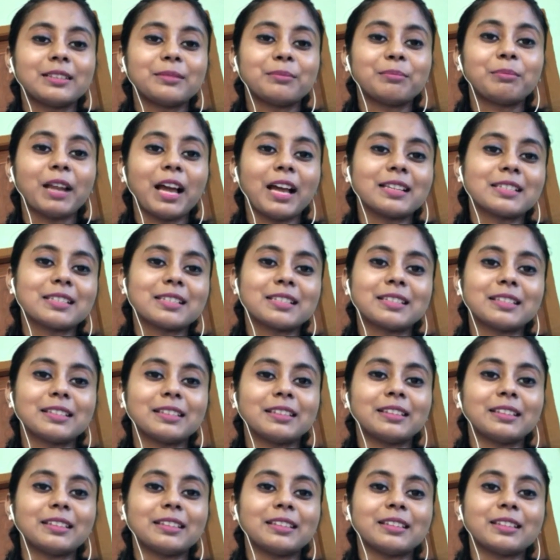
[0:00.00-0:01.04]

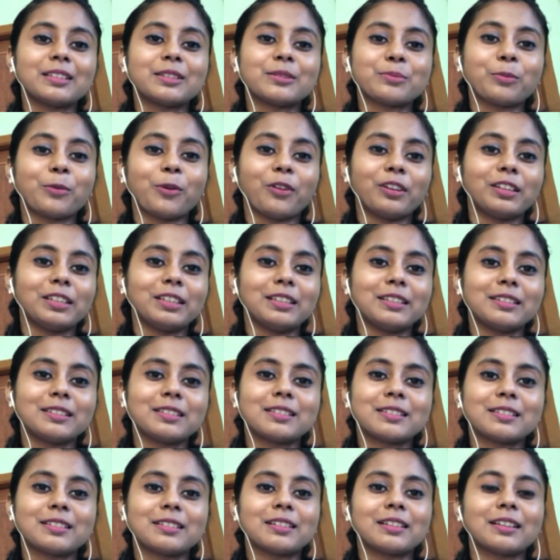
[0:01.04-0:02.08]
plasticky, it's
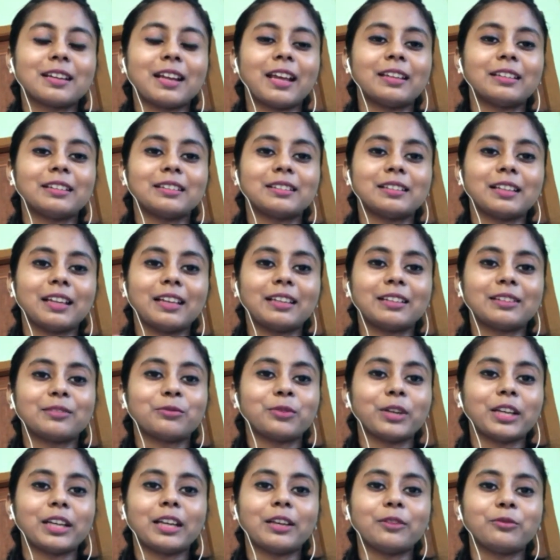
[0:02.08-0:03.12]
polyester, and, like,
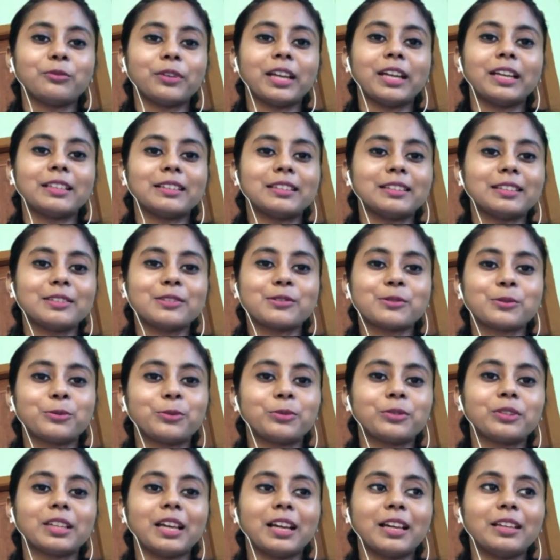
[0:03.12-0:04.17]
when I wear this
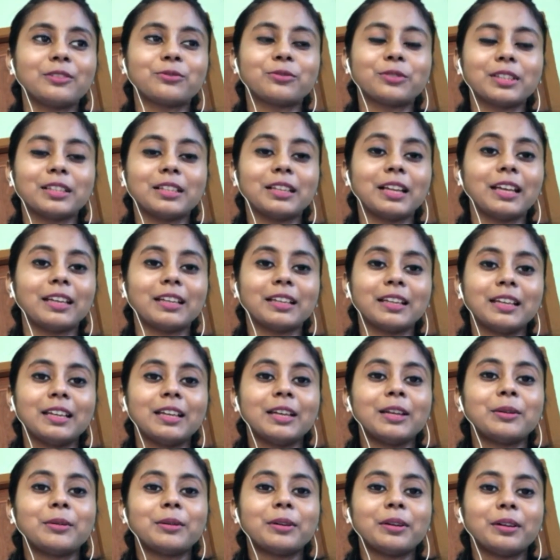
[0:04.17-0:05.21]
kurta, it will, like,
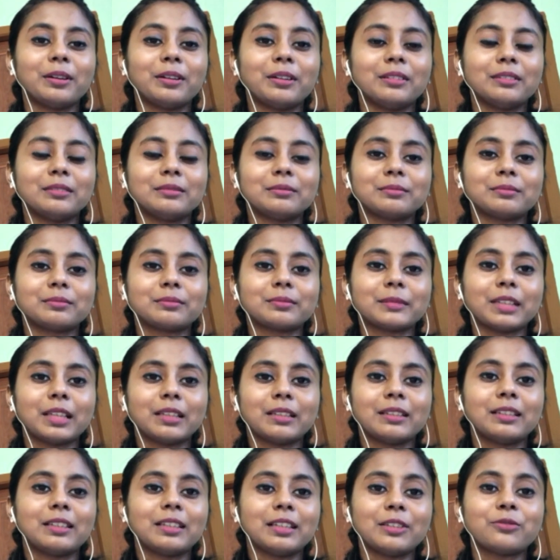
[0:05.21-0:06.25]

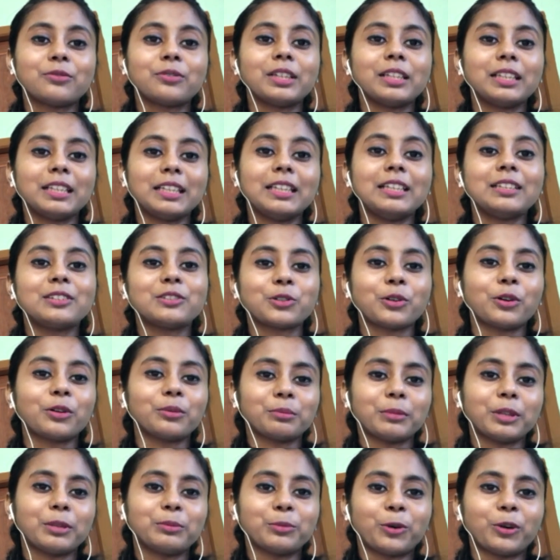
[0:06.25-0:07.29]
it will itch
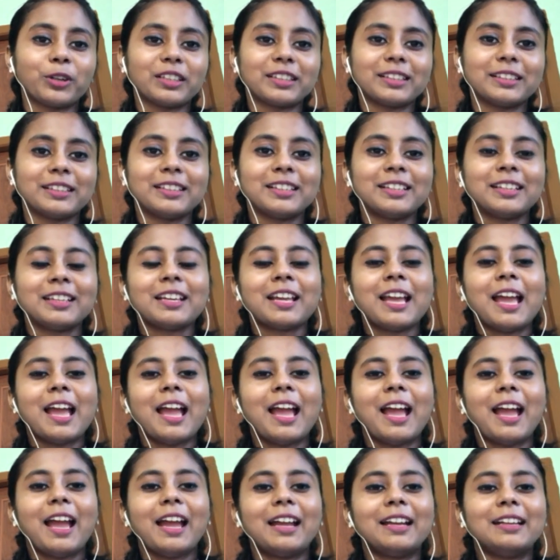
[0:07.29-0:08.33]
on my body.
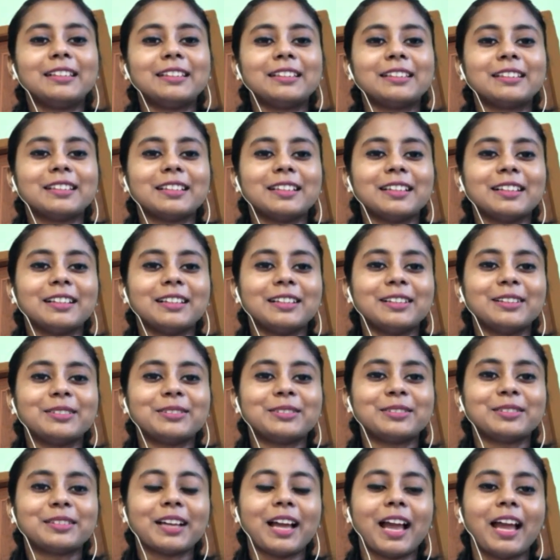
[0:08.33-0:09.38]
And
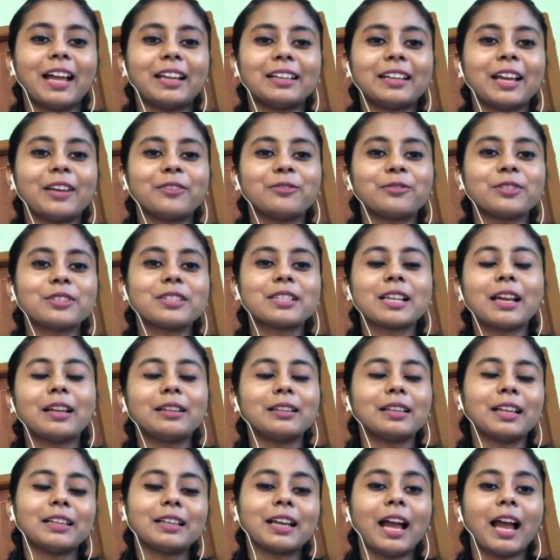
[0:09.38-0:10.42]
and I was
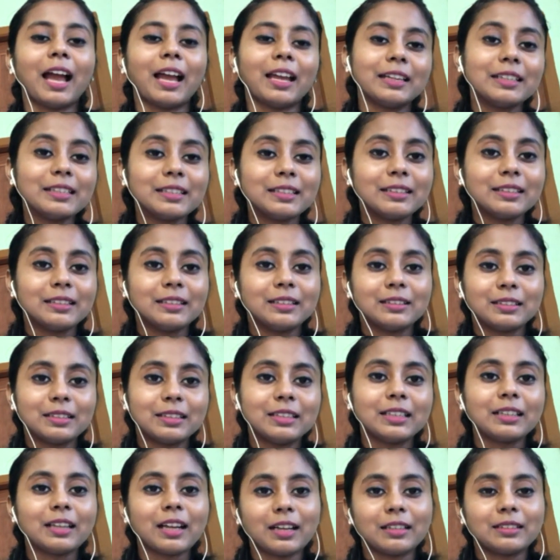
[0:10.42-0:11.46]
like, I
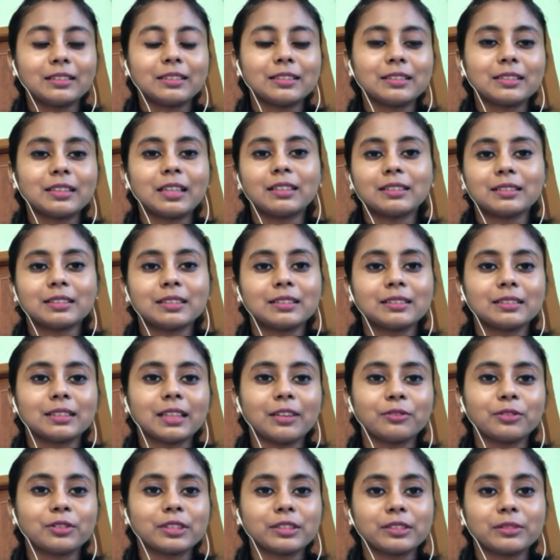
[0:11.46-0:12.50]
didn't understand, since
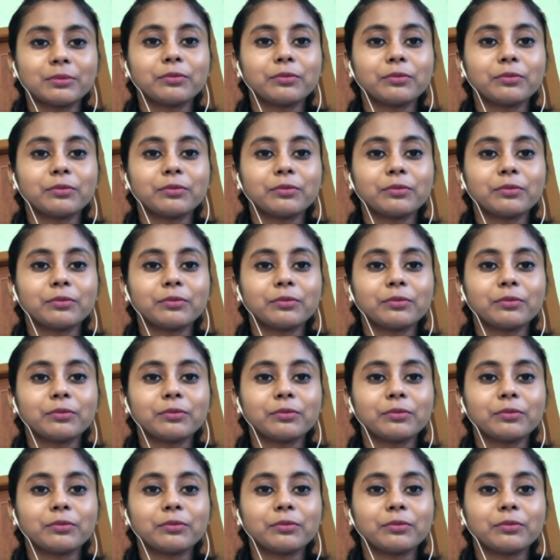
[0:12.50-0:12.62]
I was